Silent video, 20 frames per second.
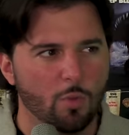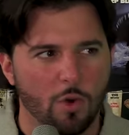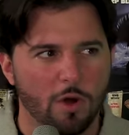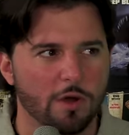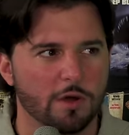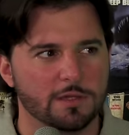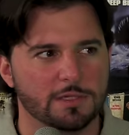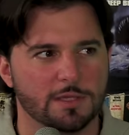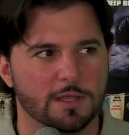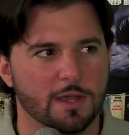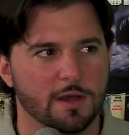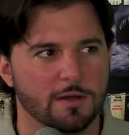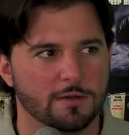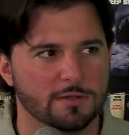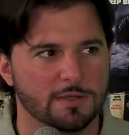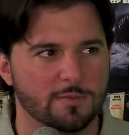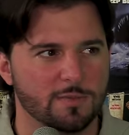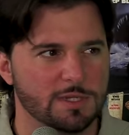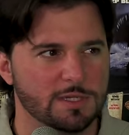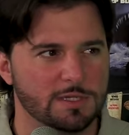words there
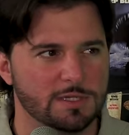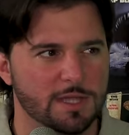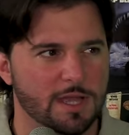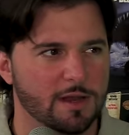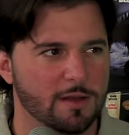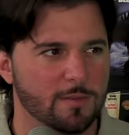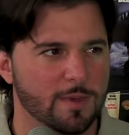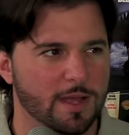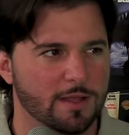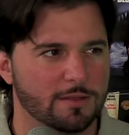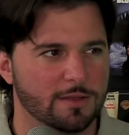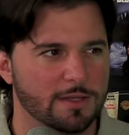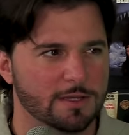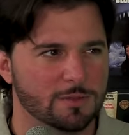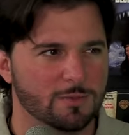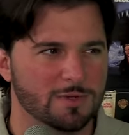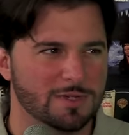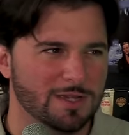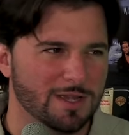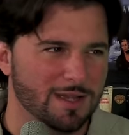to be said about things,
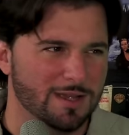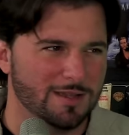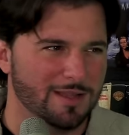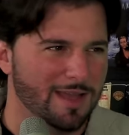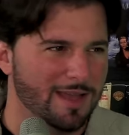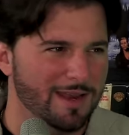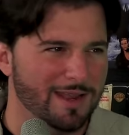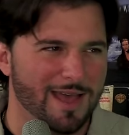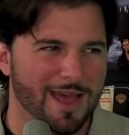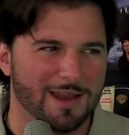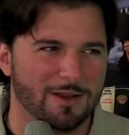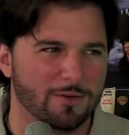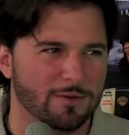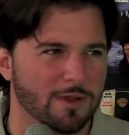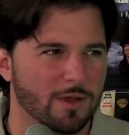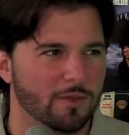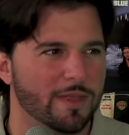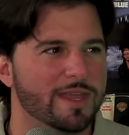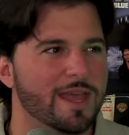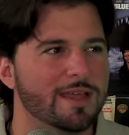which I don't
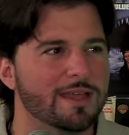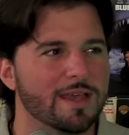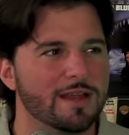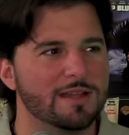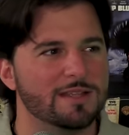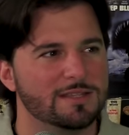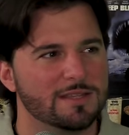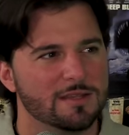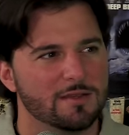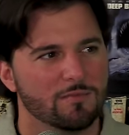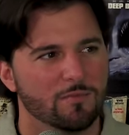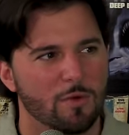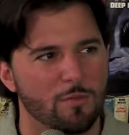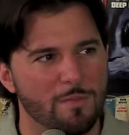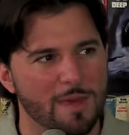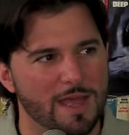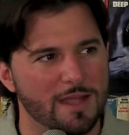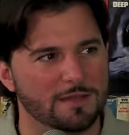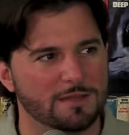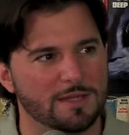know. Like, I get it, it's like a
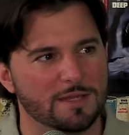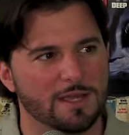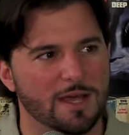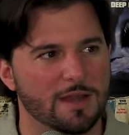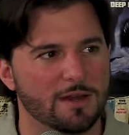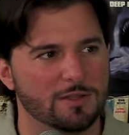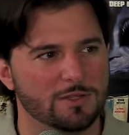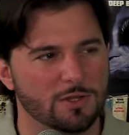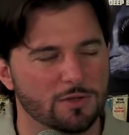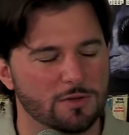romantic kind of